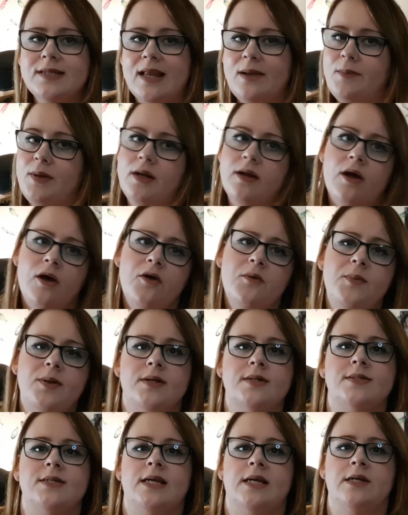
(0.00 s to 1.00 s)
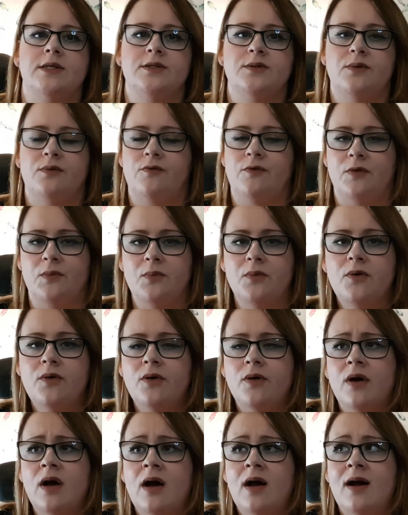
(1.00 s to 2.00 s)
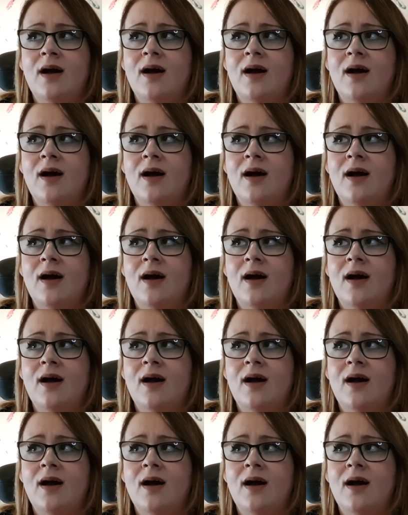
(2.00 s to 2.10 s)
let me know, because I could do a few more.